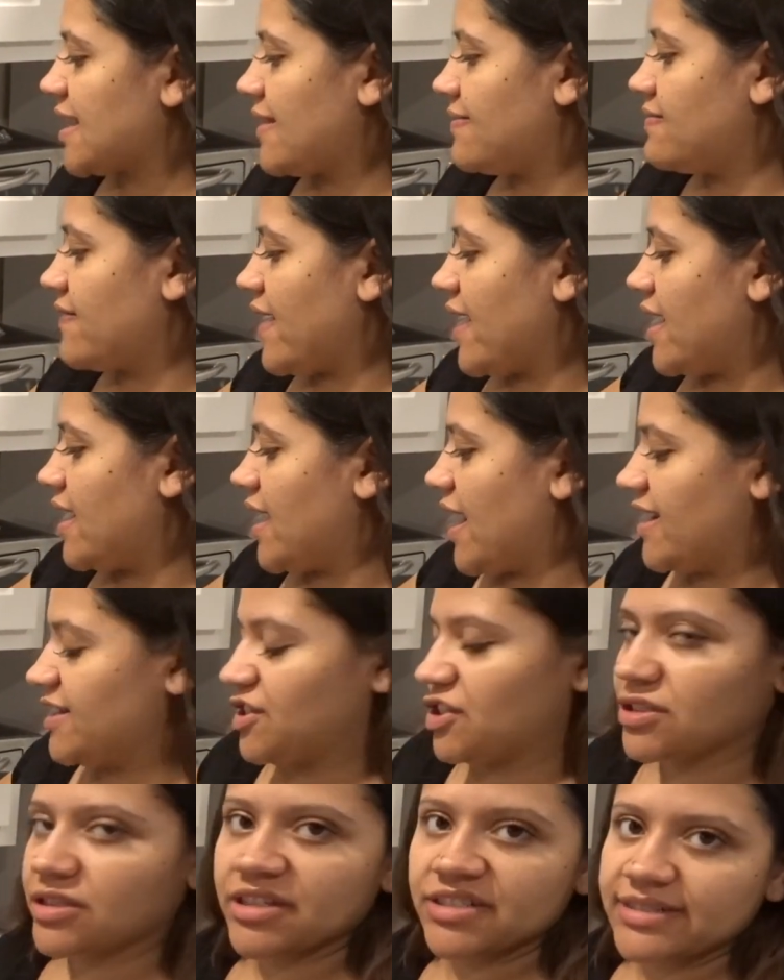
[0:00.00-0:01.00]
and then I
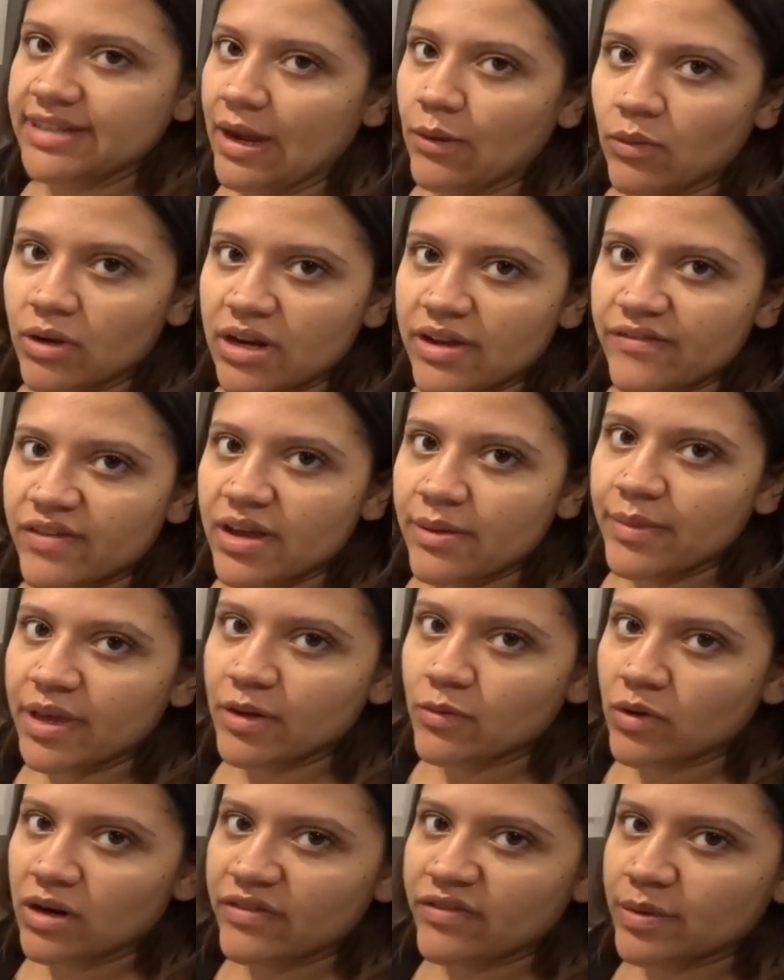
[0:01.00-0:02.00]
just looked at one of them,
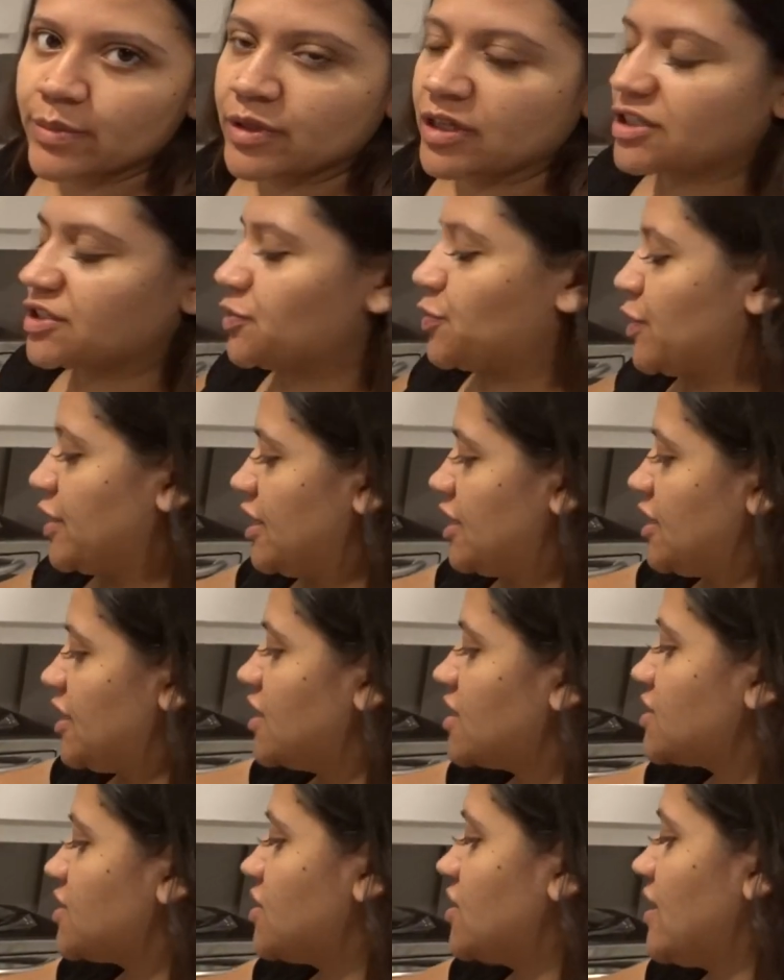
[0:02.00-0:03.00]
and one of them looked pretty
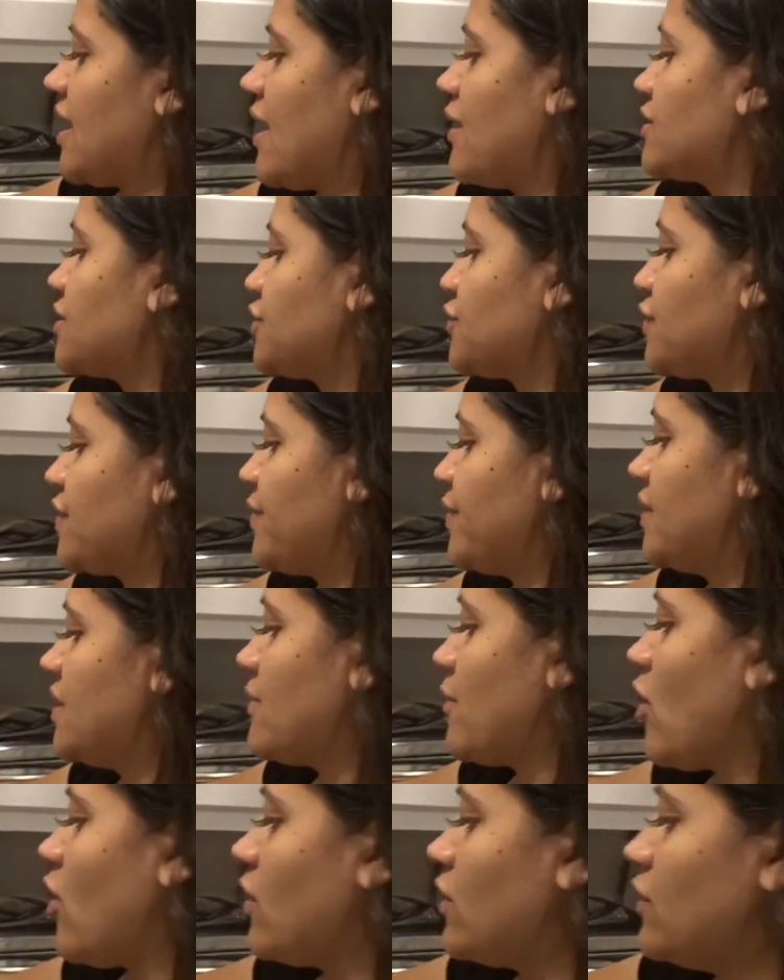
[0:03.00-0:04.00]
cooked, so now we're just flipping
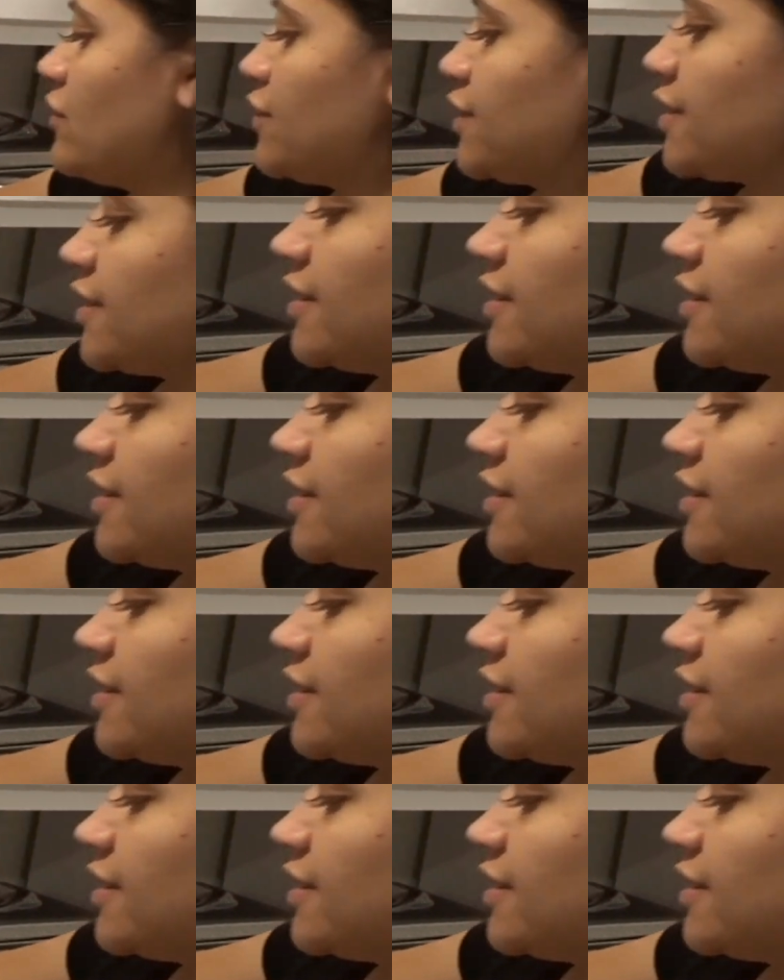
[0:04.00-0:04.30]
them all over.